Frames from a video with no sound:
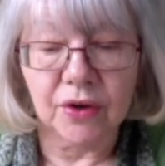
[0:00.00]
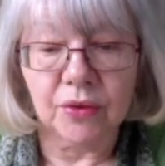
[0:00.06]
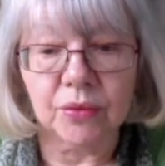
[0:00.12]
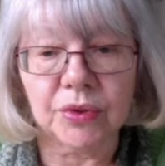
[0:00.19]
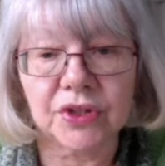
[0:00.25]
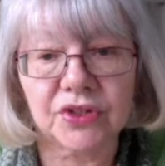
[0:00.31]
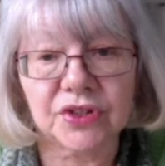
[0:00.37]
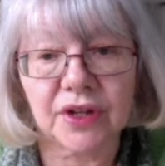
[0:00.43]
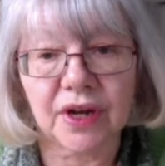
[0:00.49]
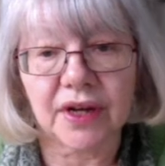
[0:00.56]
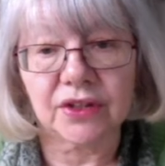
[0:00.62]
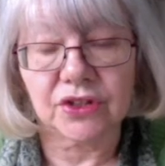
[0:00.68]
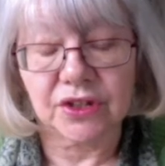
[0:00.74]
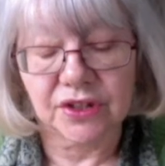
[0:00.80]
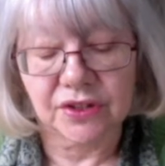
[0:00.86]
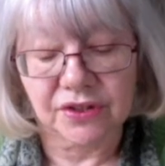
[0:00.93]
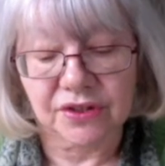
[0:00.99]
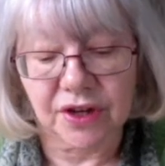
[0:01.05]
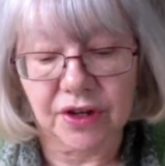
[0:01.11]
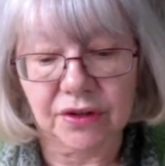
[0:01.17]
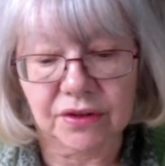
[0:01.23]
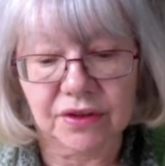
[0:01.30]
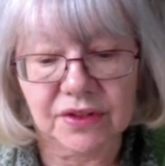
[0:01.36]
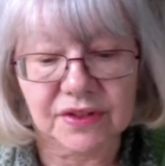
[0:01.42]
which actually
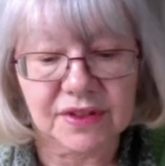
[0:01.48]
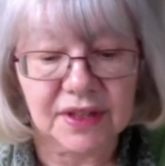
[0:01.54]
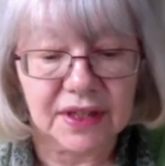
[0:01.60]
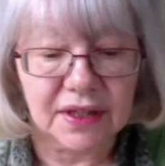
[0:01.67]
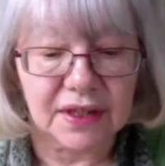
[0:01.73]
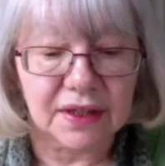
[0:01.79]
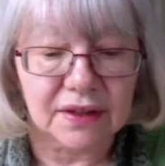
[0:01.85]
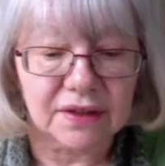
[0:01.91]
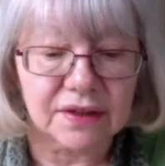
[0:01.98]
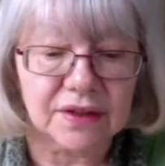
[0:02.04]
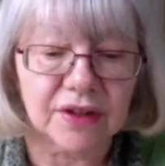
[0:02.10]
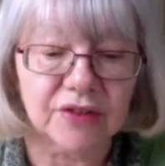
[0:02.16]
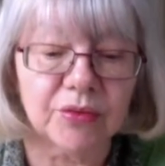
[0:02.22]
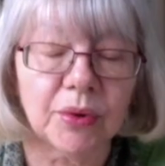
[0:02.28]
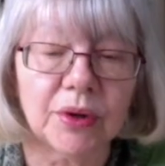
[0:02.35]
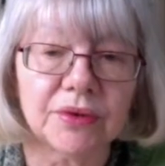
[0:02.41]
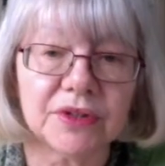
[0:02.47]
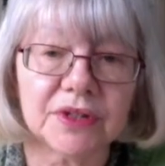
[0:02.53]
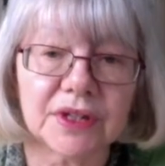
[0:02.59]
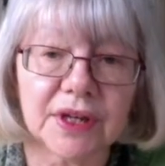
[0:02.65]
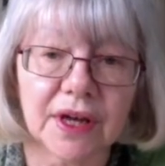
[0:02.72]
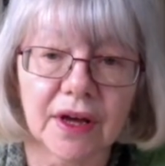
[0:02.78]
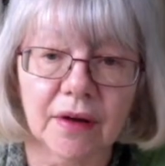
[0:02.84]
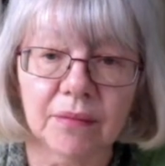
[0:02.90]
sowed the seeds of what's to
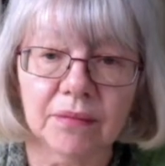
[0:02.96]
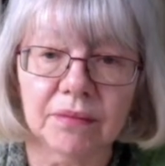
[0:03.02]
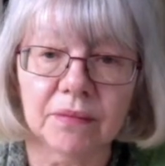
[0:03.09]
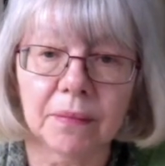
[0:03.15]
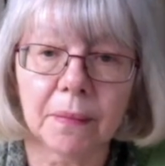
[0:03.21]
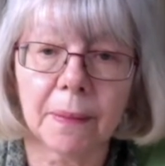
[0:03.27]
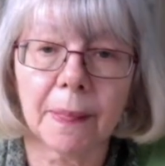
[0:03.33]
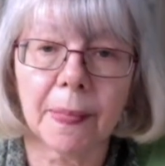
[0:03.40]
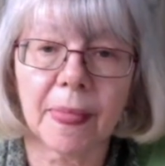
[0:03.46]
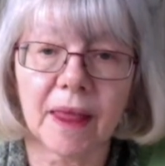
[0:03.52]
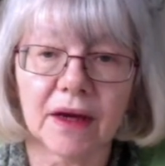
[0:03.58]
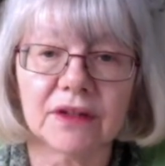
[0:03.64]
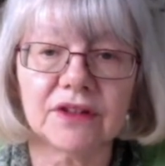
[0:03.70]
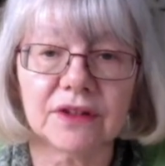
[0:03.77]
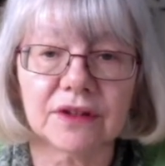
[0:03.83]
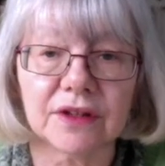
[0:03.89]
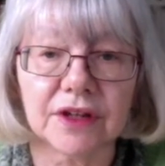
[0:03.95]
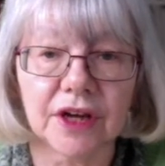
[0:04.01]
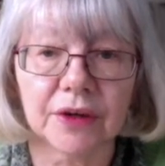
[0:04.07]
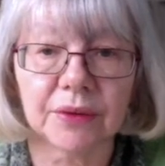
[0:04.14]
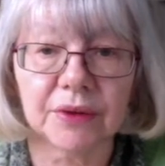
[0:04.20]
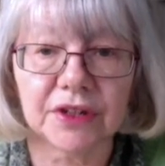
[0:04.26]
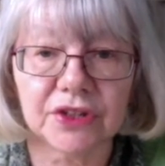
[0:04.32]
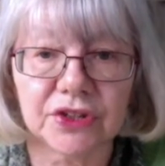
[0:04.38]
come under the
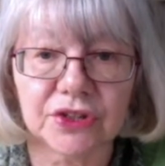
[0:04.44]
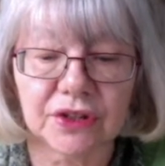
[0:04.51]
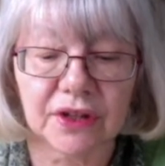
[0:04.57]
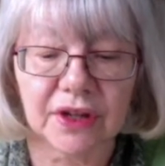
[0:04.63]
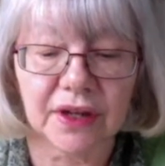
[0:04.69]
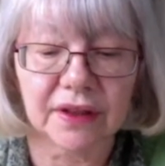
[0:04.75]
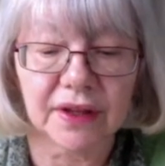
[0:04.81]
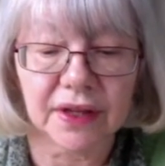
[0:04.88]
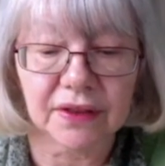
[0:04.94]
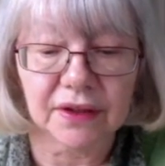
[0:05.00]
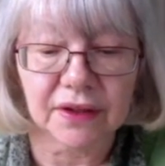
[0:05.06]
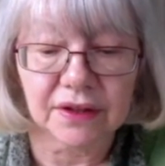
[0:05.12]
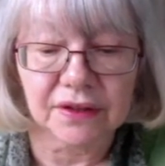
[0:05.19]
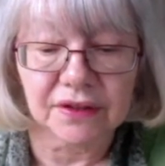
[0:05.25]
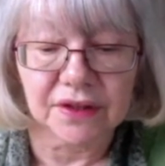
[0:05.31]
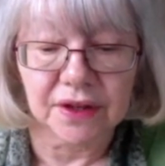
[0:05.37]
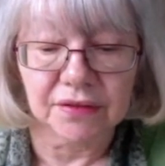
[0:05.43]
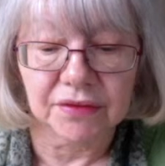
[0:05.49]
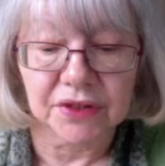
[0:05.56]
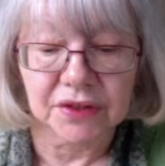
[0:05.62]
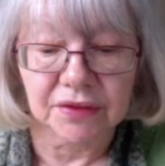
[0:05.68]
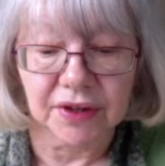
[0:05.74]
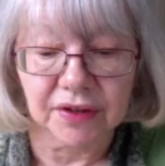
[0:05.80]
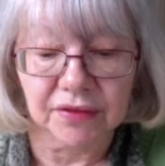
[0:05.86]
coalition and then the
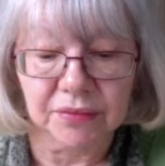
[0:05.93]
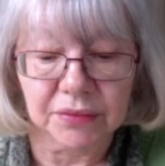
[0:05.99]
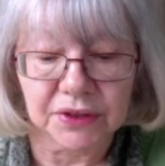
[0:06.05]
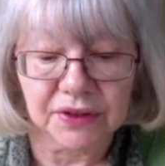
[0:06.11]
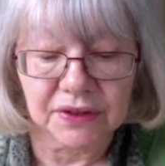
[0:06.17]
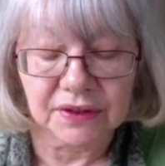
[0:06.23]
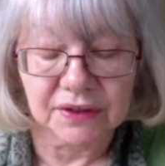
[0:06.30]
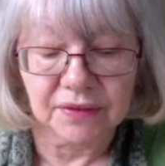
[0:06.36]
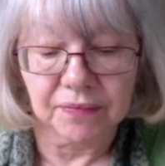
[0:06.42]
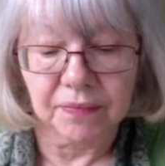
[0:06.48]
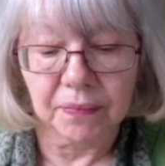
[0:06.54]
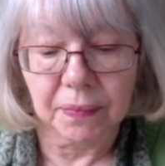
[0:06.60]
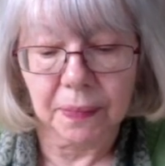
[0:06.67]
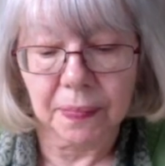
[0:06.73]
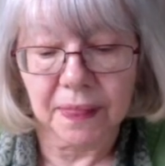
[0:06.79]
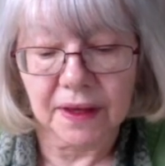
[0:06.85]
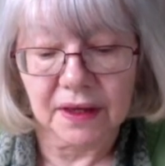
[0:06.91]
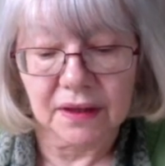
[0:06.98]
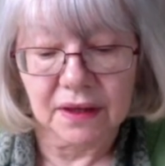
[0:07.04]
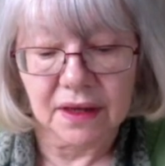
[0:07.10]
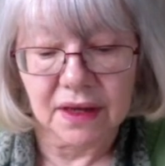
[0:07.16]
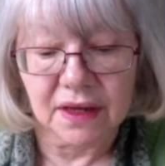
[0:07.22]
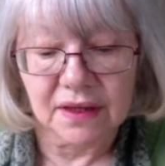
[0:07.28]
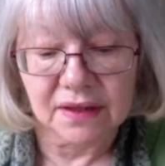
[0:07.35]
Conservative governments in
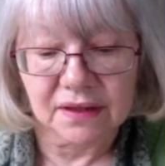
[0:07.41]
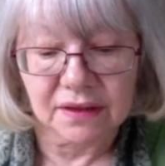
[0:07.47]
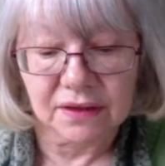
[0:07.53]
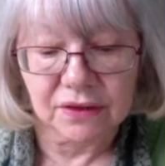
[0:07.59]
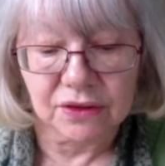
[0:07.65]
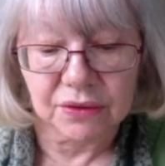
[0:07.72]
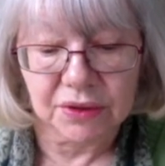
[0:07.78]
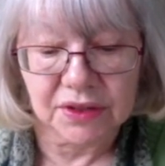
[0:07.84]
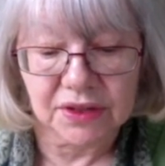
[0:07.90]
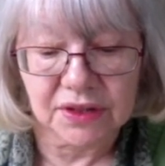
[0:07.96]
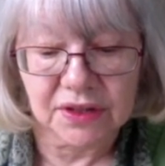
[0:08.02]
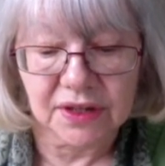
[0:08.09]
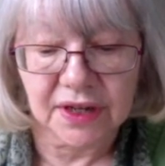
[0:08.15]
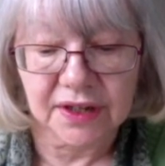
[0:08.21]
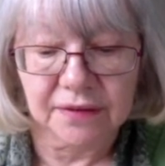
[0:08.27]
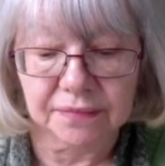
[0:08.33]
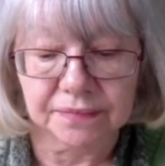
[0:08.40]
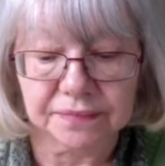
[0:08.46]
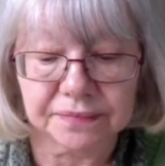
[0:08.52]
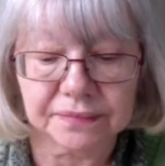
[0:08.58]
the years since 2010.